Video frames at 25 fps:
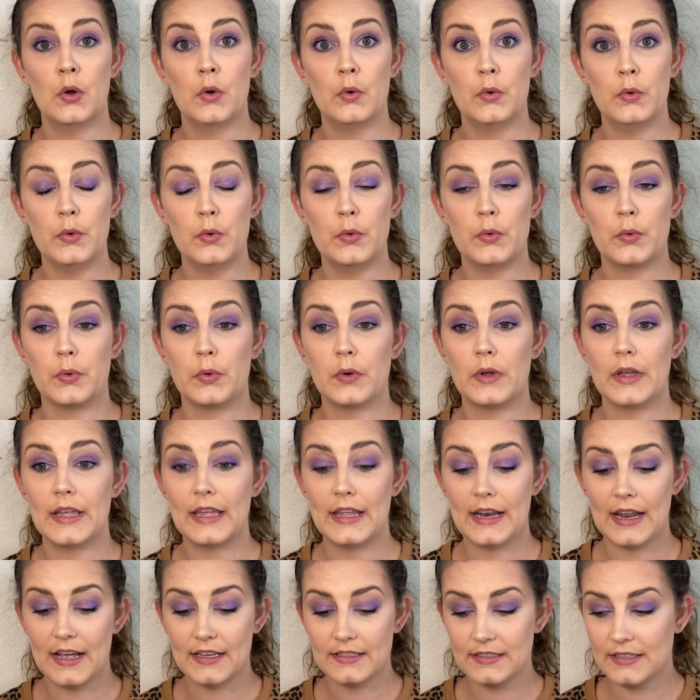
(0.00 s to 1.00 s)
Ooh, it
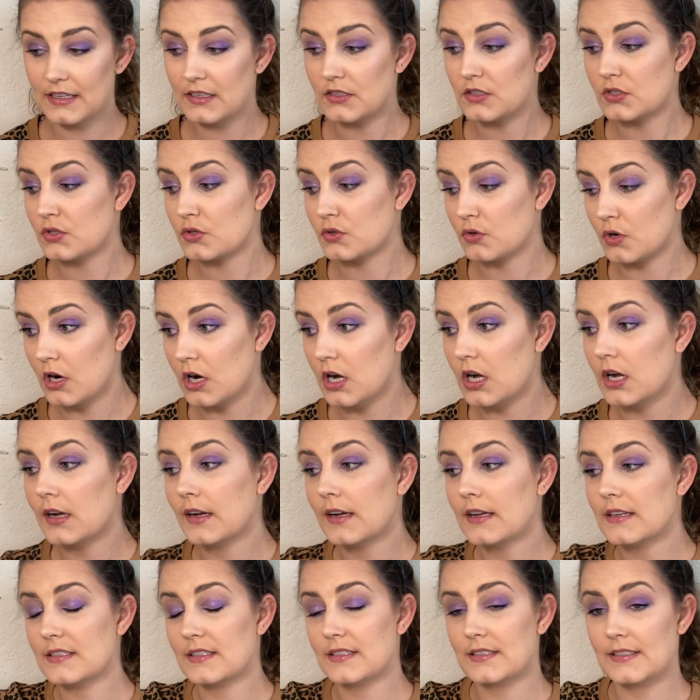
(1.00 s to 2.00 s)
has a strong
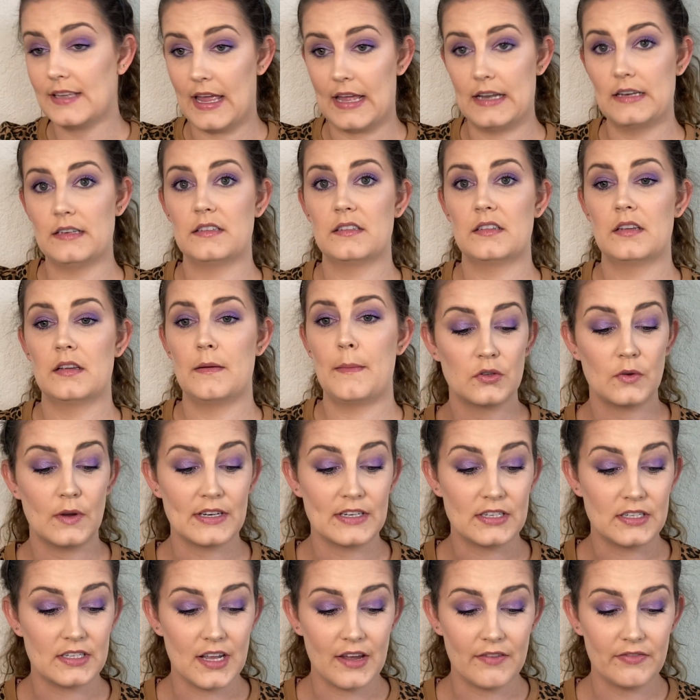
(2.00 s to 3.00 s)
scent, so I
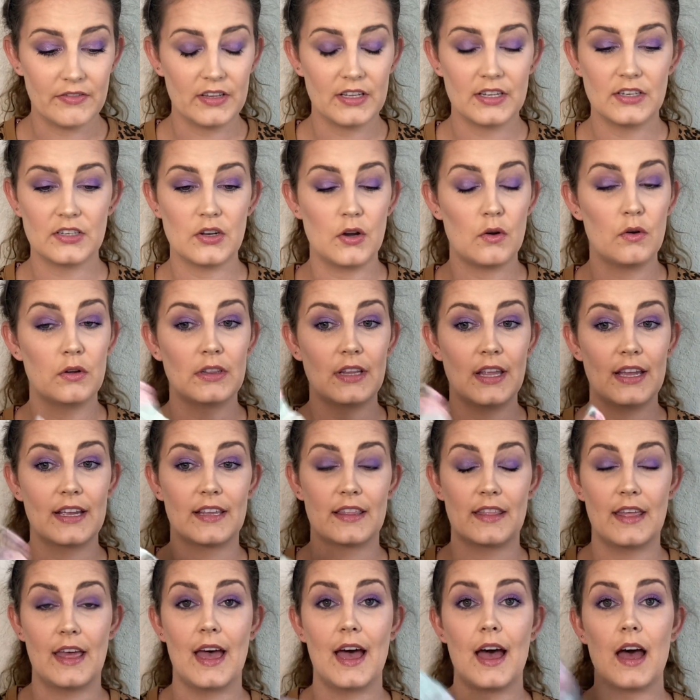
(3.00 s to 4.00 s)
definitely don't like
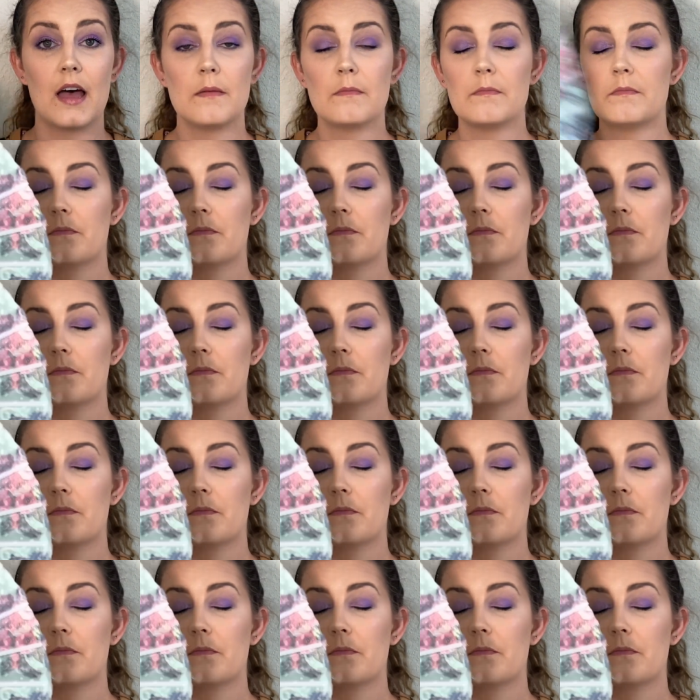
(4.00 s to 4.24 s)
that.